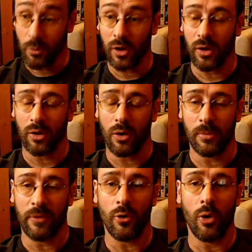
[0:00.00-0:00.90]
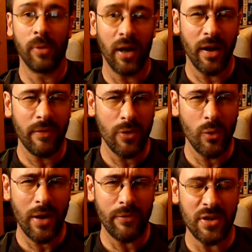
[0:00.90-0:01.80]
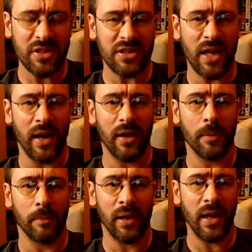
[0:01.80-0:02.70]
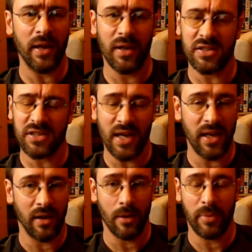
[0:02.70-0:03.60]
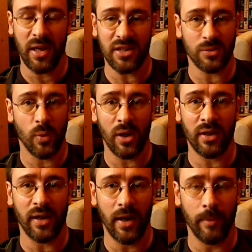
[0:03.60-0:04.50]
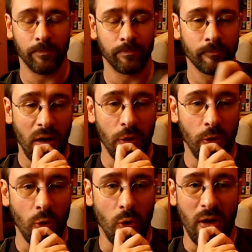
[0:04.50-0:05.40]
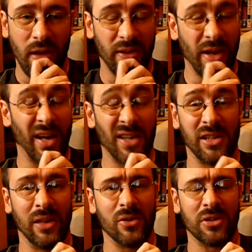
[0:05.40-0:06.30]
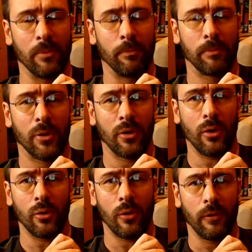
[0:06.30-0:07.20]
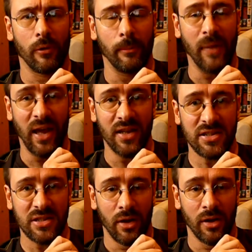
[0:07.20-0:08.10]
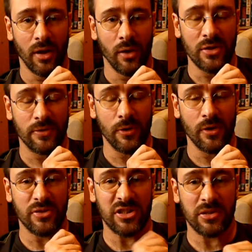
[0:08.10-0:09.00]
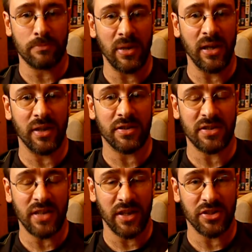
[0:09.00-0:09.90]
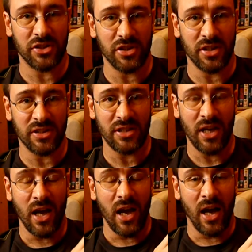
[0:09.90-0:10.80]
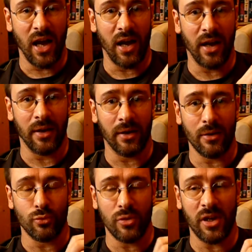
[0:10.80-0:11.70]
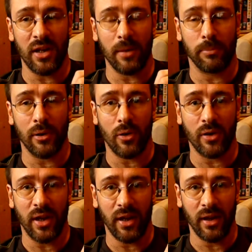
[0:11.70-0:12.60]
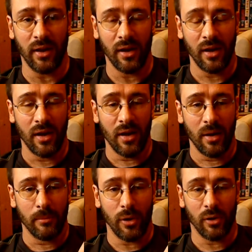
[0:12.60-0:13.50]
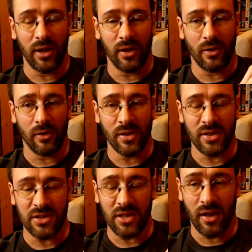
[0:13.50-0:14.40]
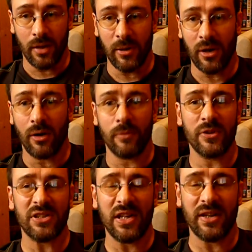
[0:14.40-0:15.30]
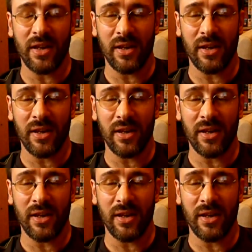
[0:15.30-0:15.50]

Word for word: what had gone before. But have you ever sat and played, say, a PS1 game and thought, that actually looks a god-awful mess? You know, it's full of smeared textures and really blocky polygons, and I mean, obviously